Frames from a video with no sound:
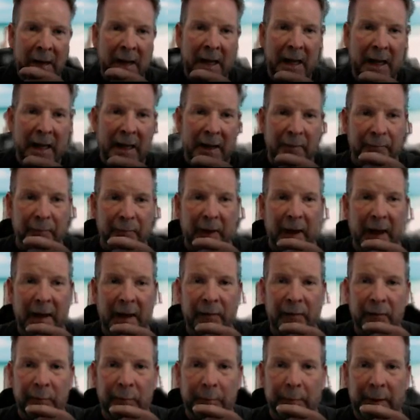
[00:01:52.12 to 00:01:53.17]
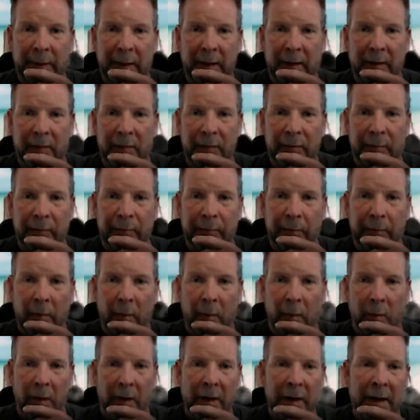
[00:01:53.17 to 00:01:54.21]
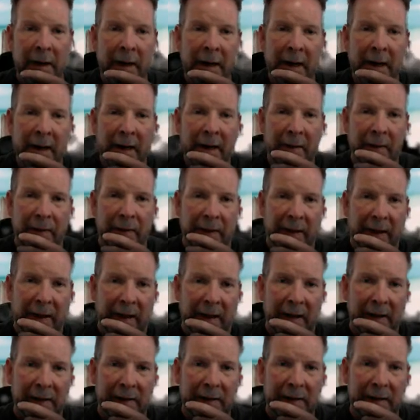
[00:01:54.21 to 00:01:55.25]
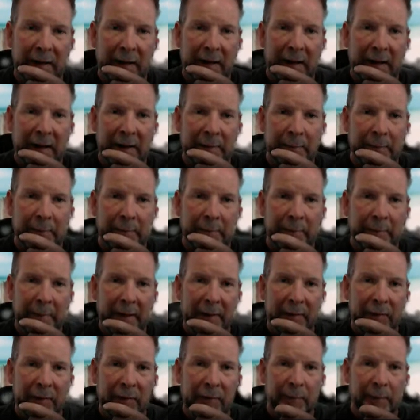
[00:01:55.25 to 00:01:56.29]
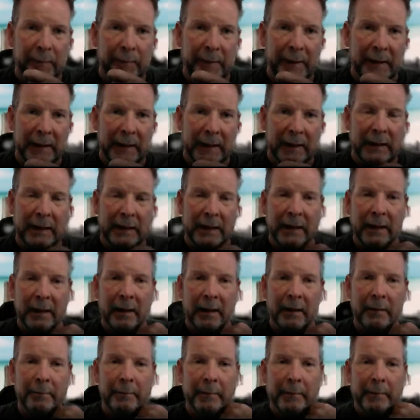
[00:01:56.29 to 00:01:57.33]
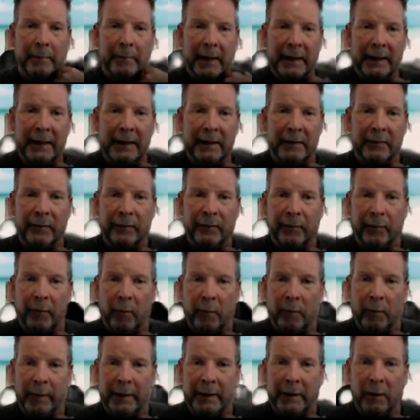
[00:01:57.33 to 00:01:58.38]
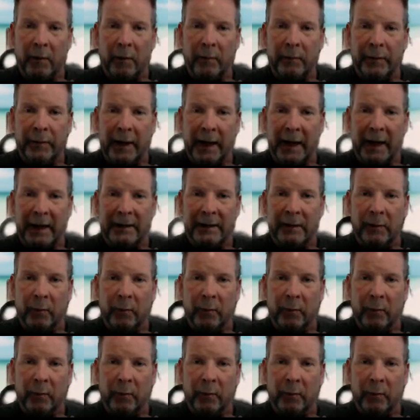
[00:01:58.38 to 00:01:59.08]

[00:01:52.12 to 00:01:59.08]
if SP is 4, then it must be minus 4. We know that